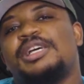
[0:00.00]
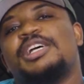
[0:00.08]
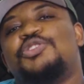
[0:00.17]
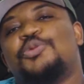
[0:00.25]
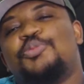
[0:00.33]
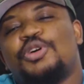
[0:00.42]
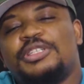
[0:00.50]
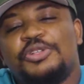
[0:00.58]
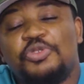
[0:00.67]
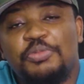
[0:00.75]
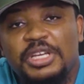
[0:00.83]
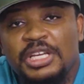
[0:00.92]
It's reported
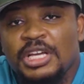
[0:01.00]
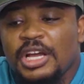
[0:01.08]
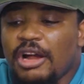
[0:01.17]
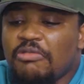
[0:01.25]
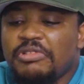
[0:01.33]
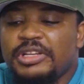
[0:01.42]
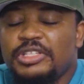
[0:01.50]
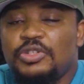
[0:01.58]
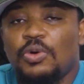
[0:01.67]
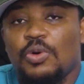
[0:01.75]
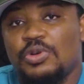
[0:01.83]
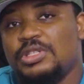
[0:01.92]
to be a release
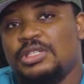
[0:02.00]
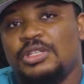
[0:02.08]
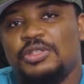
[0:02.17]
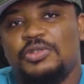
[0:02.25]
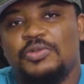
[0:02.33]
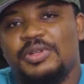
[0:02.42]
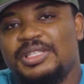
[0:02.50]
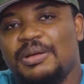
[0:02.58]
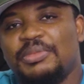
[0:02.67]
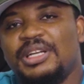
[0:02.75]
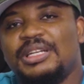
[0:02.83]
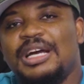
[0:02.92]
clause. So it's
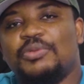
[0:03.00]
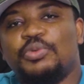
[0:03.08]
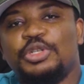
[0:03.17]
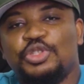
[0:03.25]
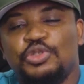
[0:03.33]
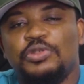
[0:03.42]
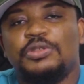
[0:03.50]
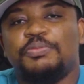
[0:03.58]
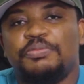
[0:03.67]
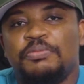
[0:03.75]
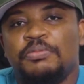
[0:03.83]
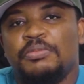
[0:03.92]
something that we should,
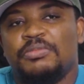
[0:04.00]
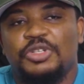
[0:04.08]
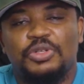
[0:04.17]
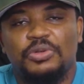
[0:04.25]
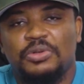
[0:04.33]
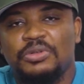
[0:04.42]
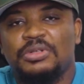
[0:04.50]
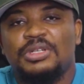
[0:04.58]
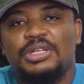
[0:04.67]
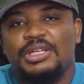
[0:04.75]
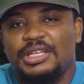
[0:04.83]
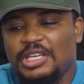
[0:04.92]

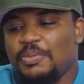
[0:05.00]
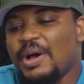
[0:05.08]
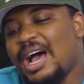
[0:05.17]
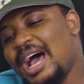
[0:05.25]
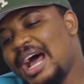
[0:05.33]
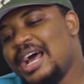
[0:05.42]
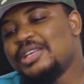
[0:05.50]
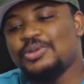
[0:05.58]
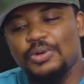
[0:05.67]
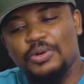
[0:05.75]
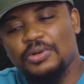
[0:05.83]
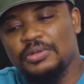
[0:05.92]
keep our eyes
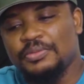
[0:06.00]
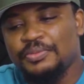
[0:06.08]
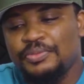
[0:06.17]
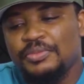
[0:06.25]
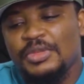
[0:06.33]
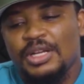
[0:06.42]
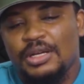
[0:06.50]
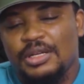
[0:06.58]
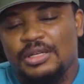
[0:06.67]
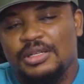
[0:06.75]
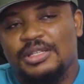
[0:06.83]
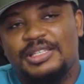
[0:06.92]
on.
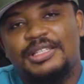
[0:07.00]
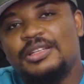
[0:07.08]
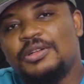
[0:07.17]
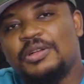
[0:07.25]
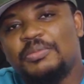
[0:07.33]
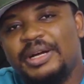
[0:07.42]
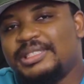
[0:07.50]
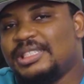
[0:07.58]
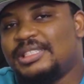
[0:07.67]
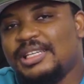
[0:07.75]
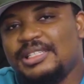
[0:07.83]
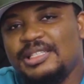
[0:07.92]
Still on
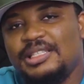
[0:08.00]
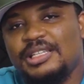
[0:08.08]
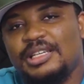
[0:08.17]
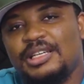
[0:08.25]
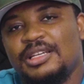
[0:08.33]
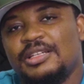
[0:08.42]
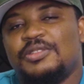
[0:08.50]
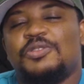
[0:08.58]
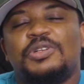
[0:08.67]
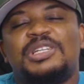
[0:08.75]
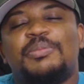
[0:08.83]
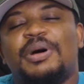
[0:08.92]
Manchester City,
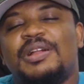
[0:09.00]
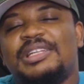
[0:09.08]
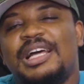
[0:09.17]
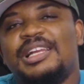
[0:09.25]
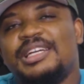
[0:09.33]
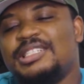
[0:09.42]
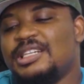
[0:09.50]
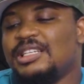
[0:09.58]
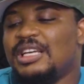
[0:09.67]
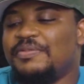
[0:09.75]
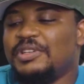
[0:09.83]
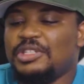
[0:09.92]
talking about their legend,
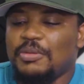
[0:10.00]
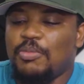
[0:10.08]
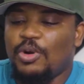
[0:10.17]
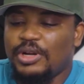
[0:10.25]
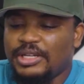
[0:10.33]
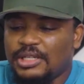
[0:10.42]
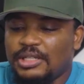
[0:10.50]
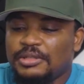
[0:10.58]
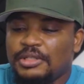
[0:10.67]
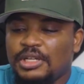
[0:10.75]
Kevin De Bruyne.